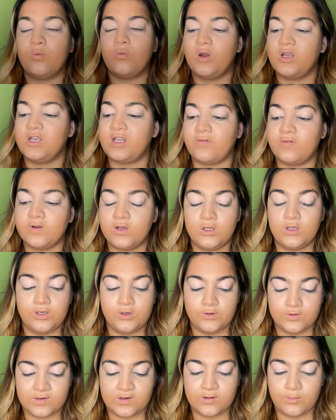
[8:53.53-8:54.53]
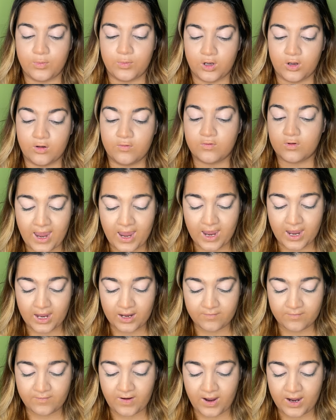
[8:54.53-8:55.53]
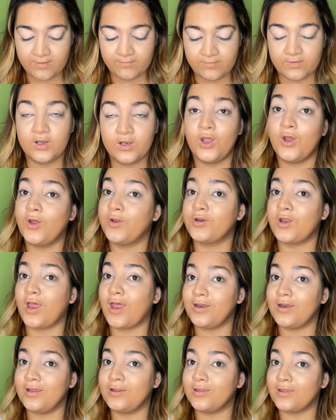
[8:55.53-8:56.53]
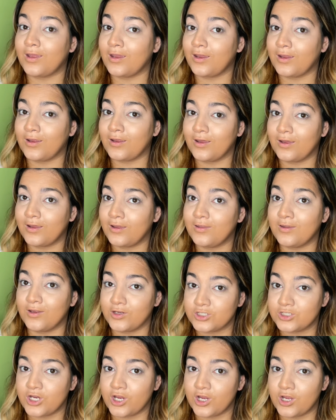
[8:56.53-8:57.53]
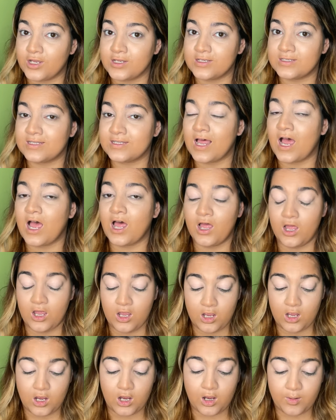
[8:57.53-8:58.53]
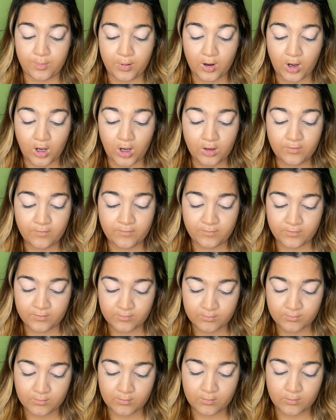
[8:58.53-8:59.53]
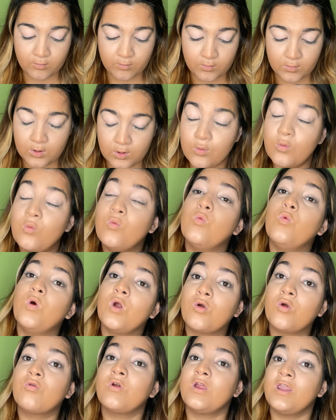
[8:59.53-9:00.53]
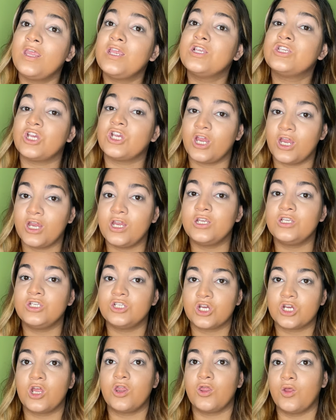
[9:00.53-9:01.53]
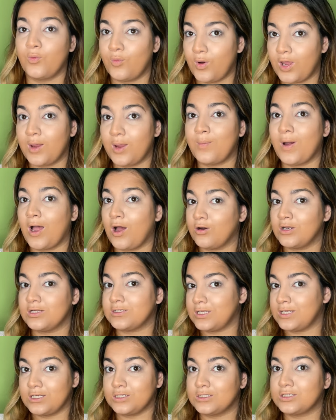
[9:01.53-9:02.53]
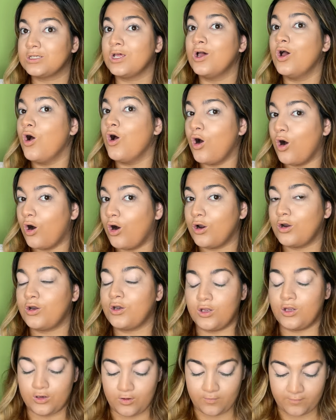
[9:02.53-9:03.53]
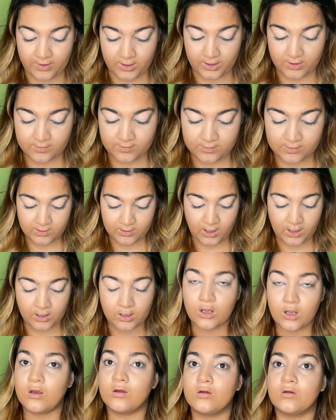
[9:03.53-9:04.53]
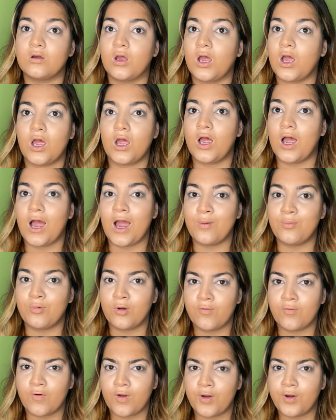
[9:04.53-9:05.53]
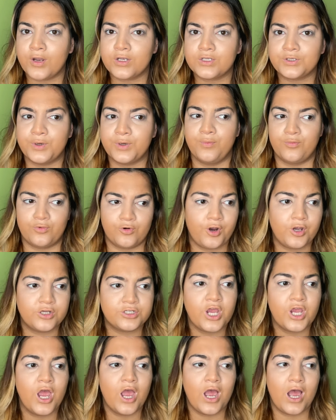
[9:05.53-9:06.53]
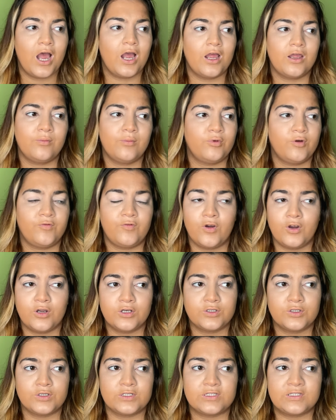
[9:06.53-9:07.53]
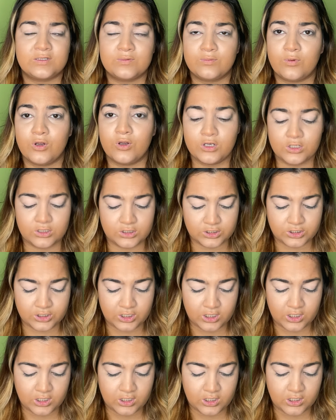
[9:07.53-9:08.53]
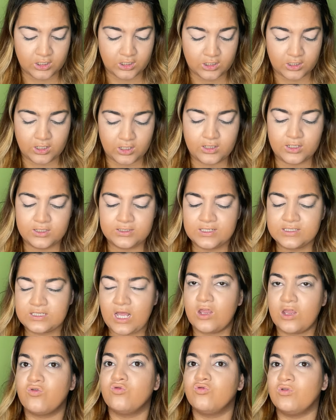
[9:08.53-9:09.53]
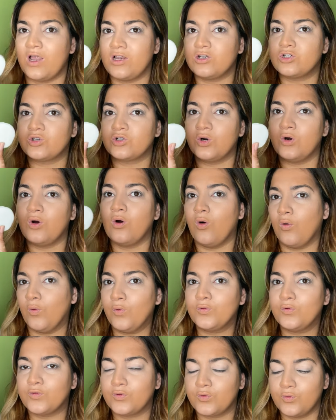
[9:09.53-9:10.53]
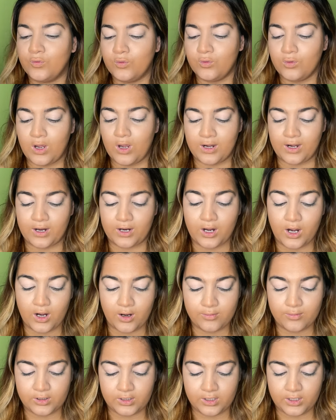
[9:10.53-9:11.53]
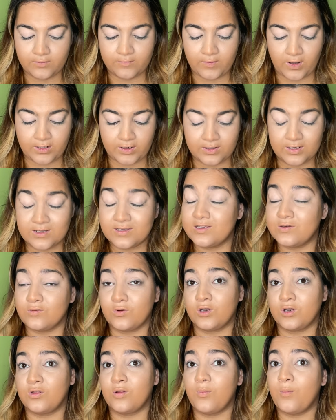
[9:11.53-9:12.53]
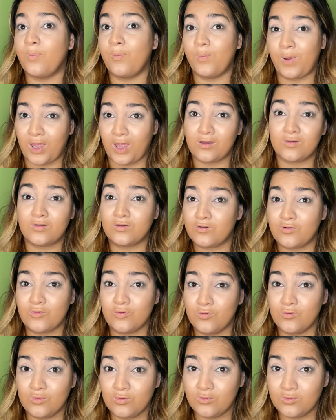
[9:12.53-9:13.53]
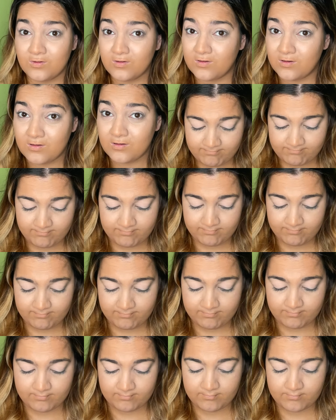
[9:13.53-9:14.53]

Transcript: We're definitely using a puff. If I've learned anything this year it's that a puff will really change the way powder sits on your face. Like I prefer it to a brush, I prefer it to a sponge. Like, this is like retro, old school and I can't believe like this is one of the best tools. Mm -mm.